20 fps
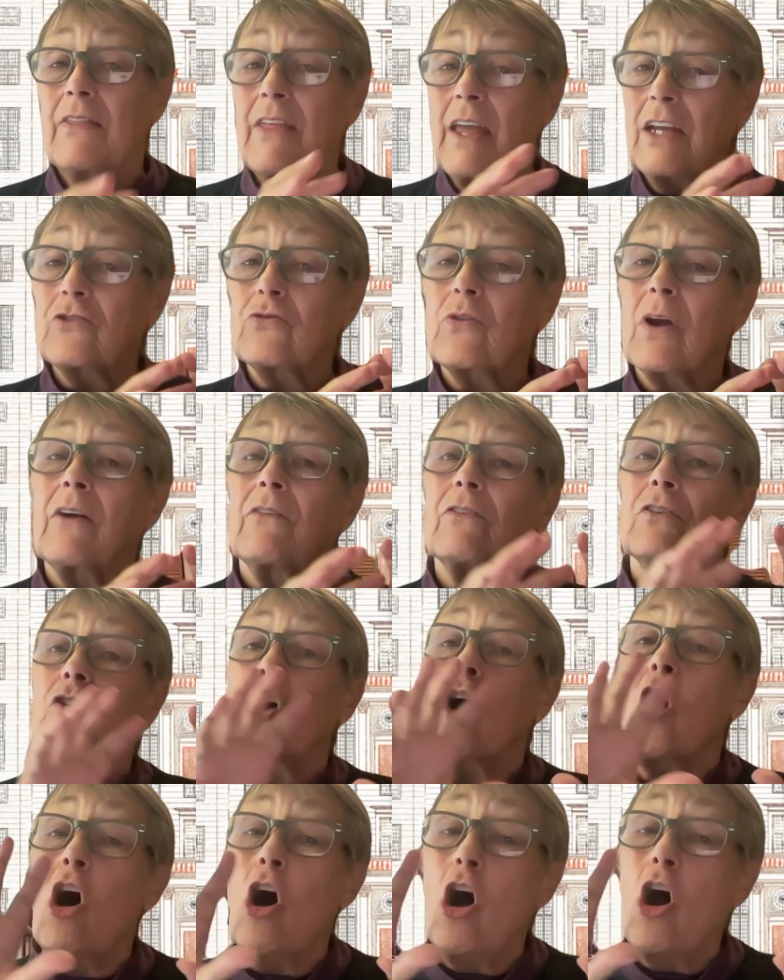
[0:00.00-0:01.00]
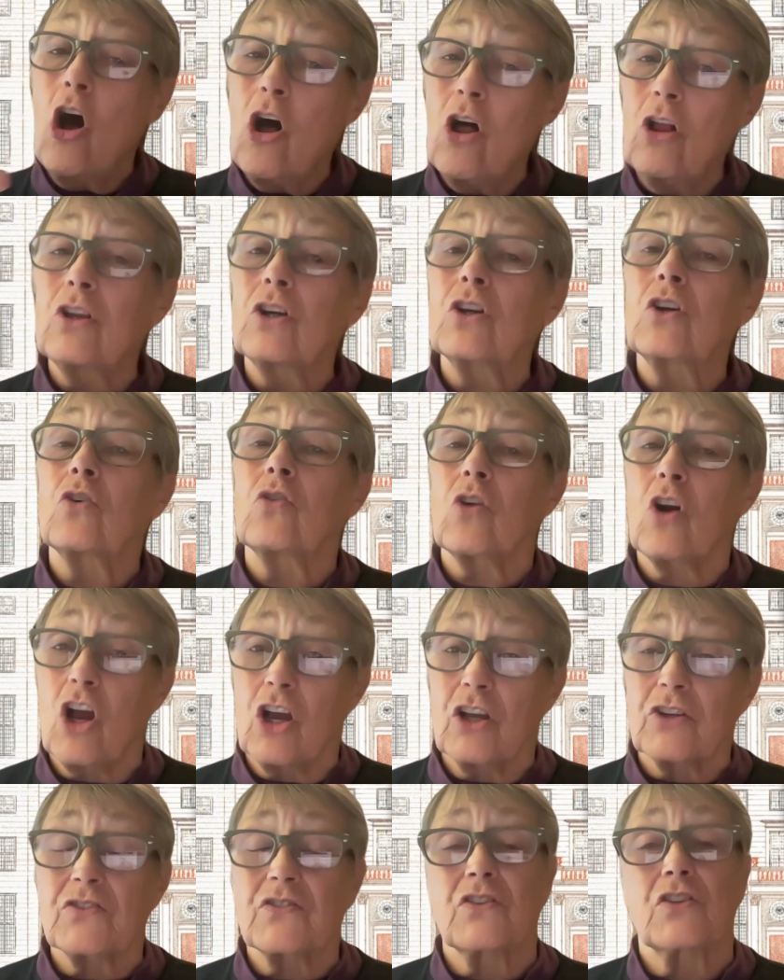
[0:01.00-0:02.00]
they traveled all
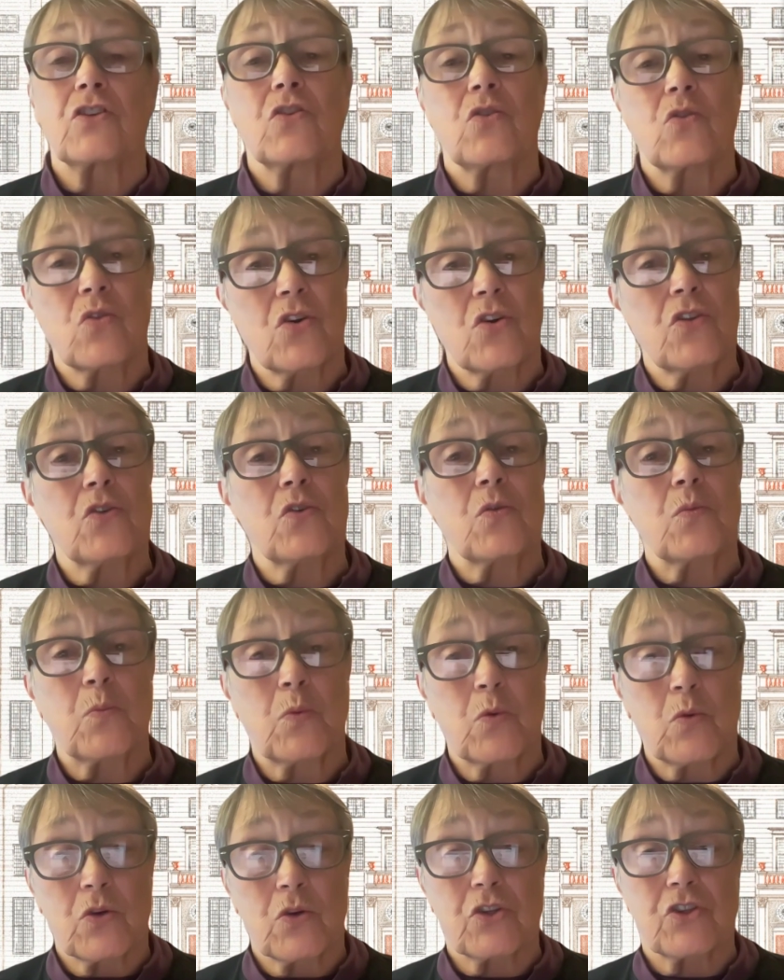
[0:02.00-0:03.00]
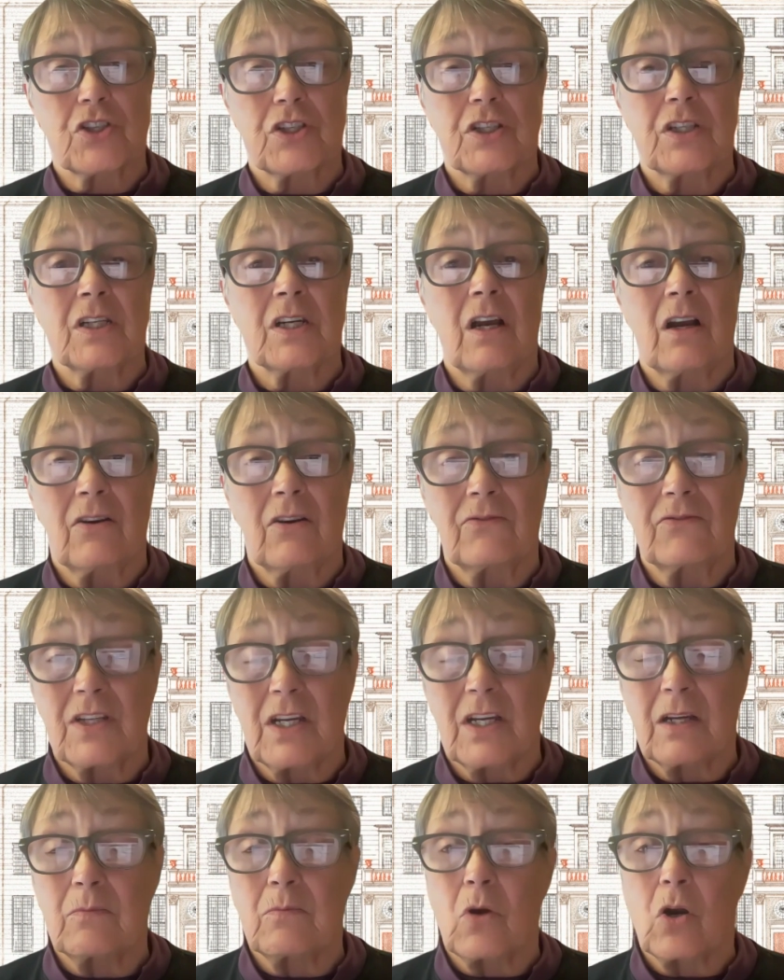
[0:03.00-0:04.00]
across the northern portion of
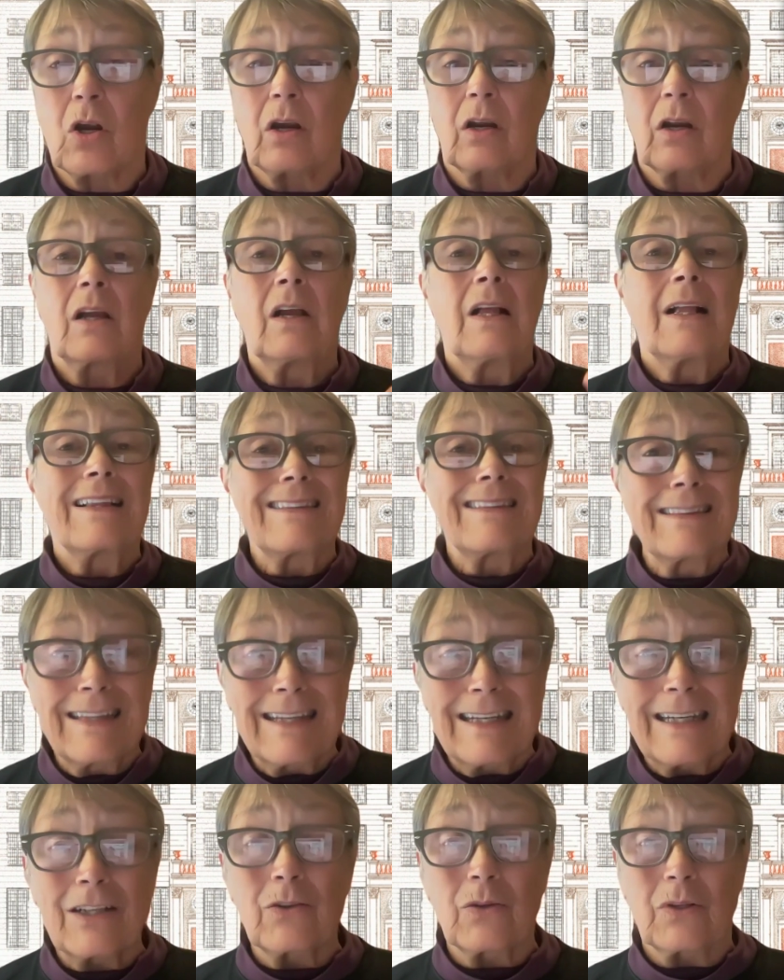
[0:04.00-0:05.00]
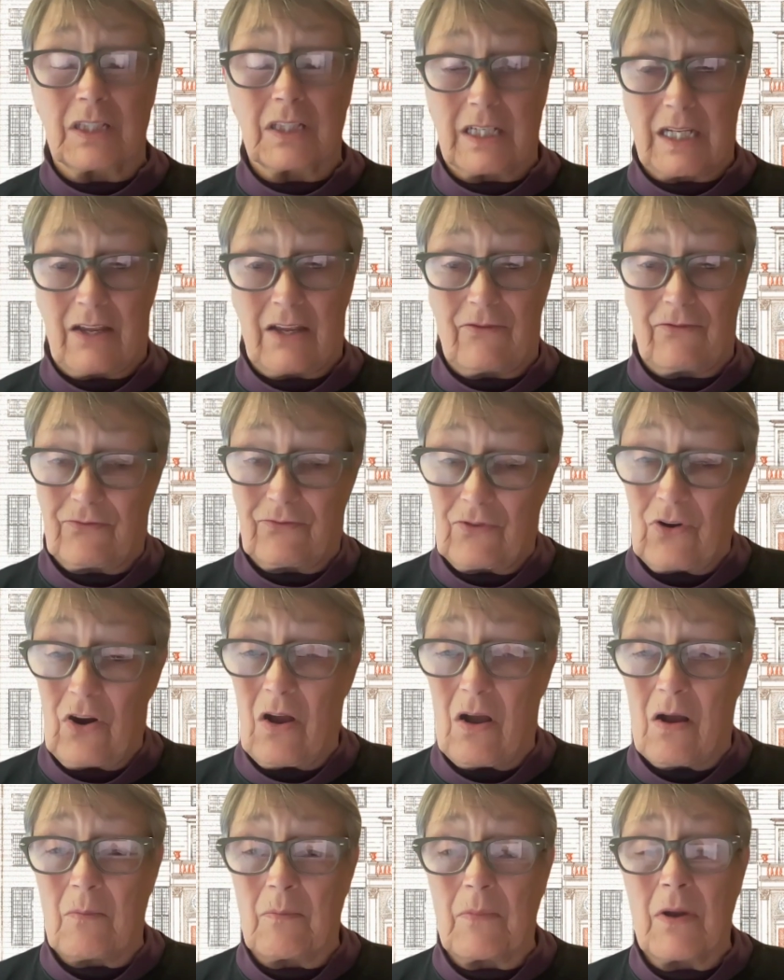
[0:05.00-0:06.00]
Denmark, literally
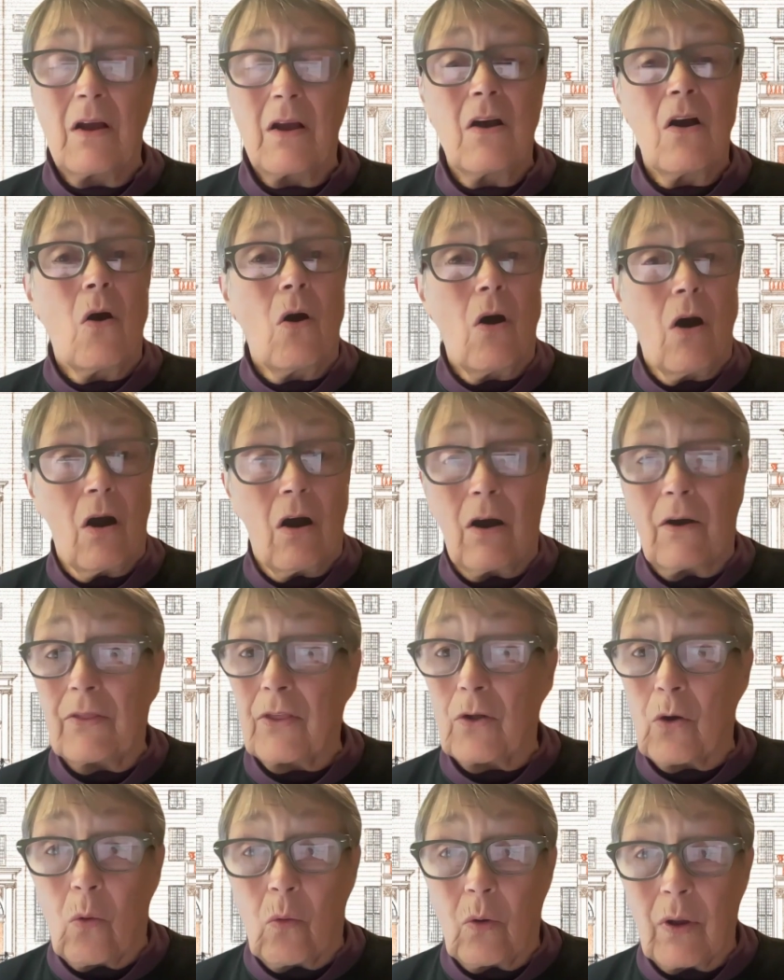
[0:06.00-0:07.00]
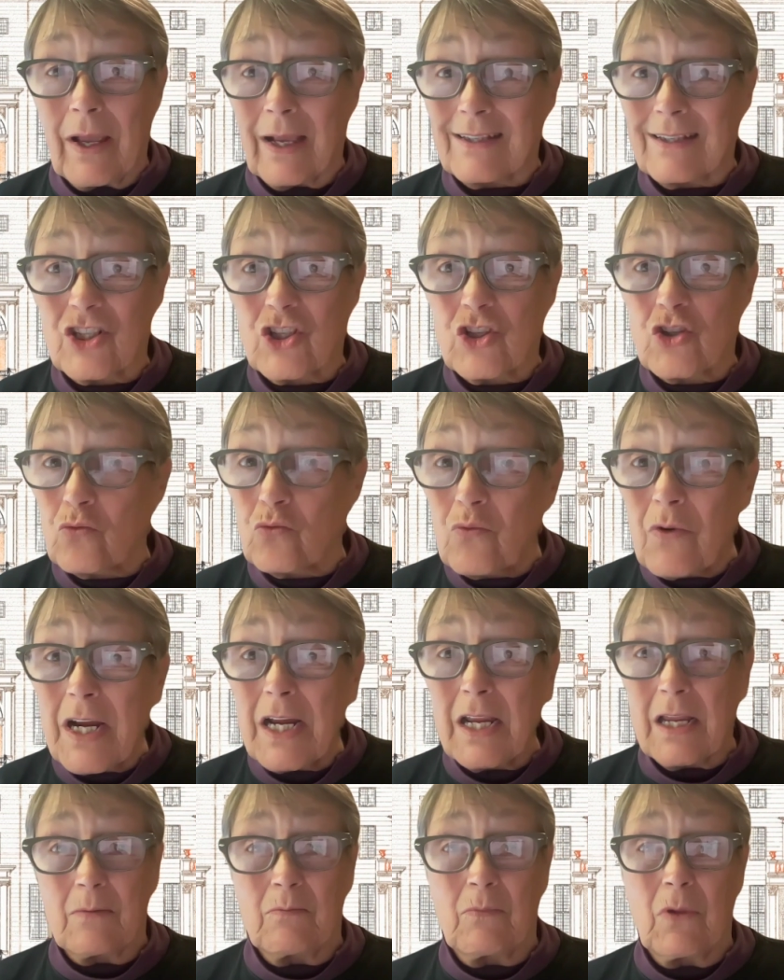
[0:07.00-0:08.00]
from the
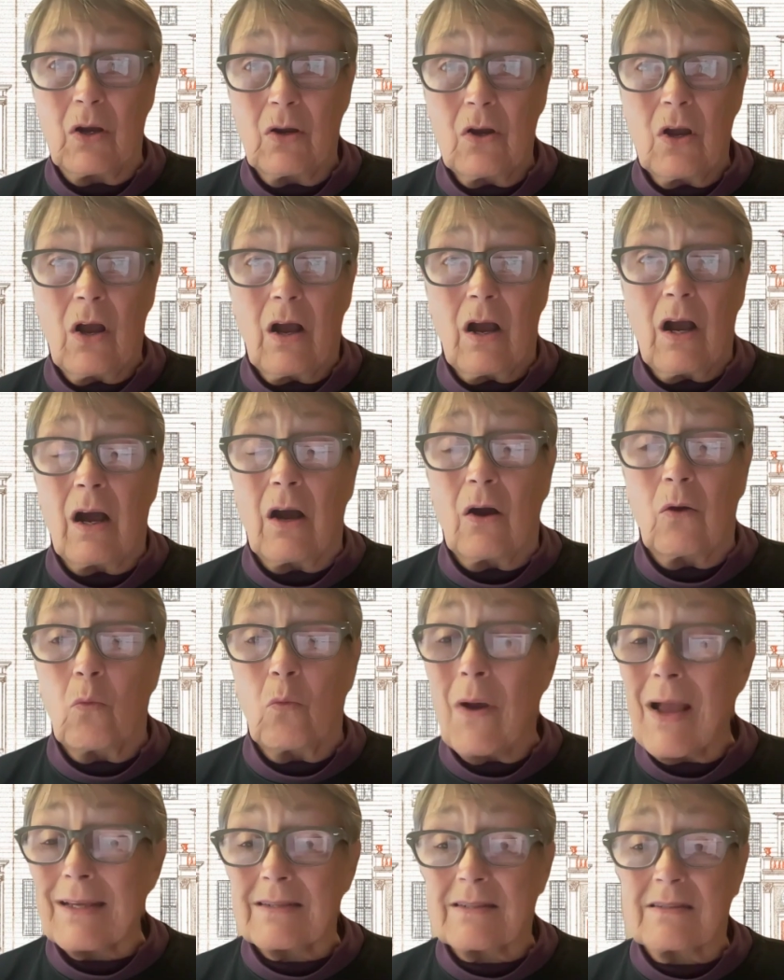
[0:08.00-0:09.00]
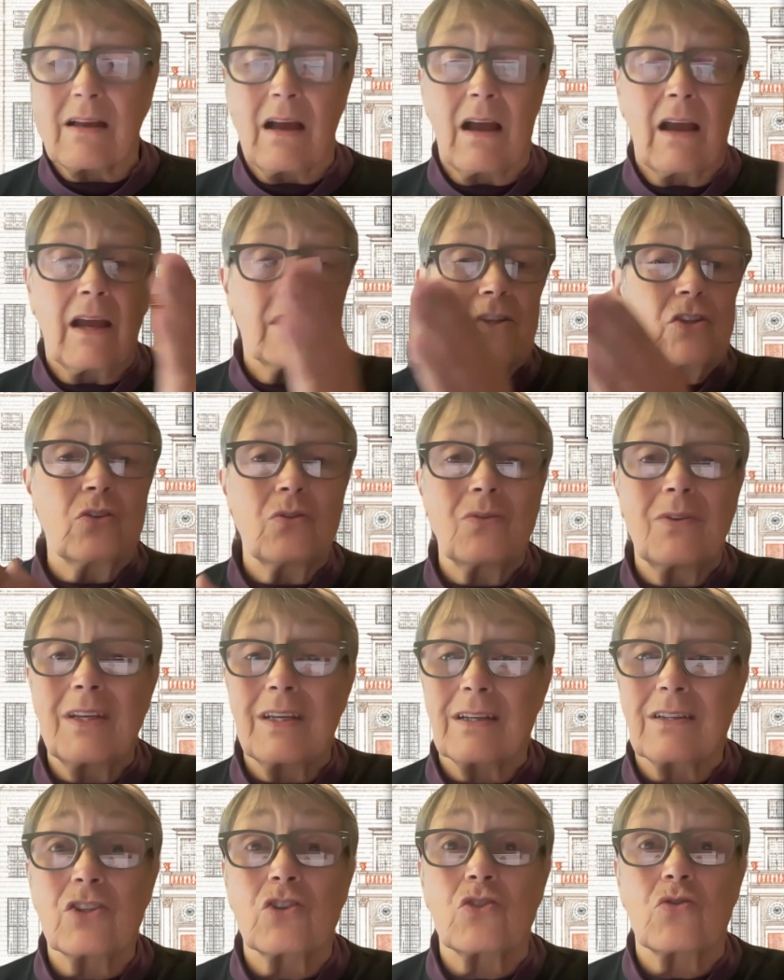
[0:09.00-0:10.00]
extreme west side to
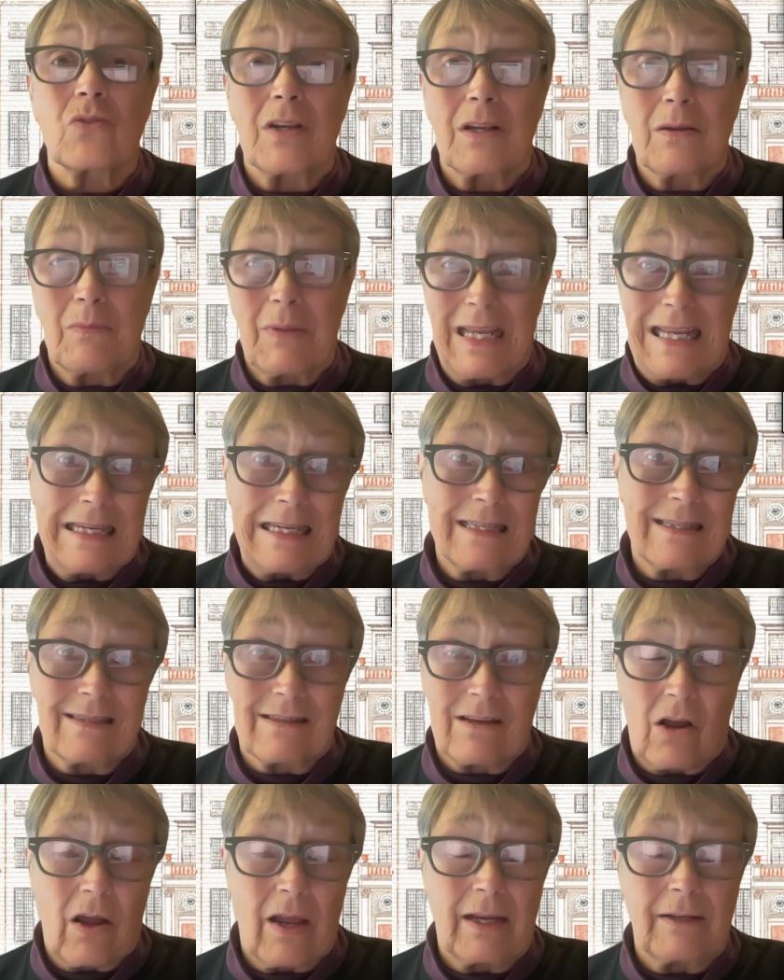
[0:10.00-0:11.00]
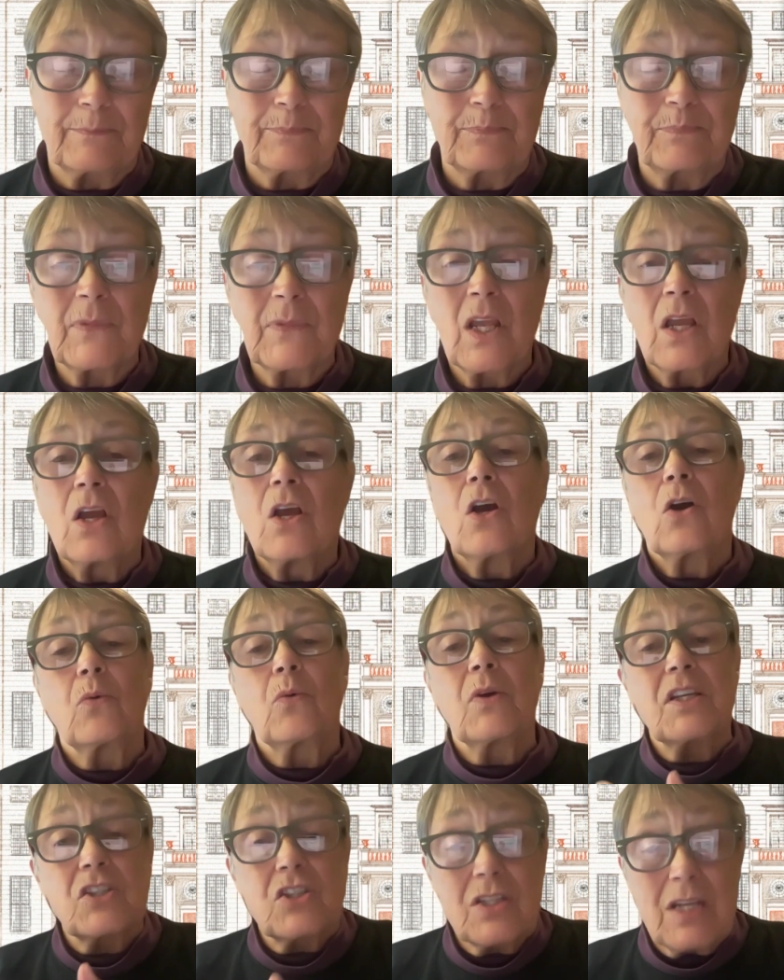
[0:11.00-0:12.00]
the extreme east side.
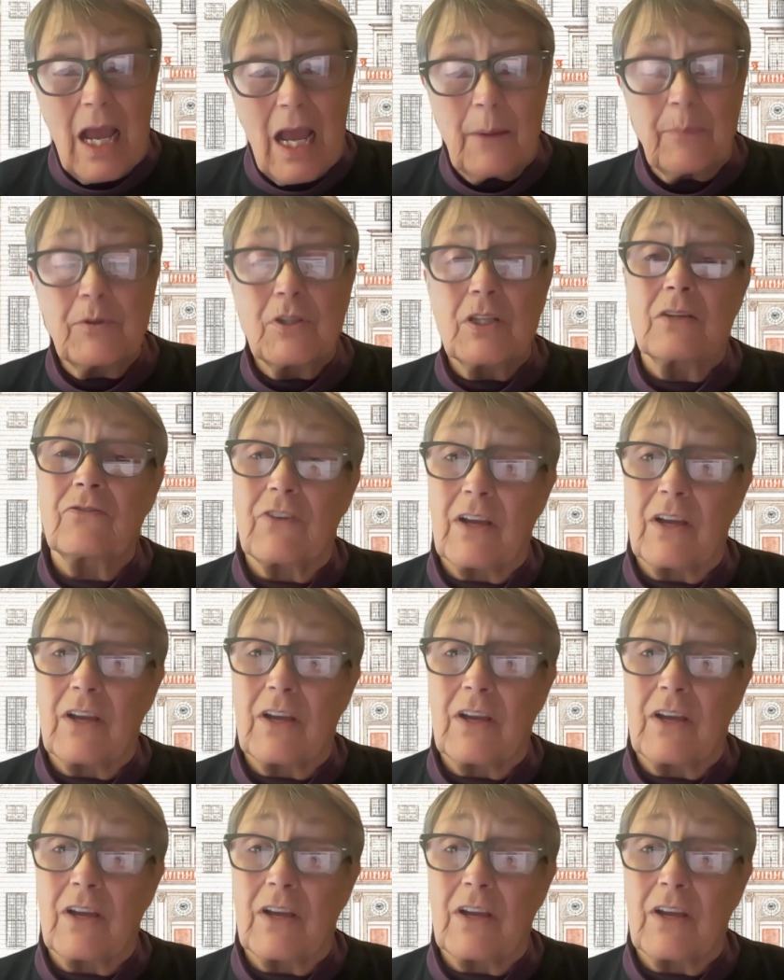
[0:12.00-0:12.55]
We stopped in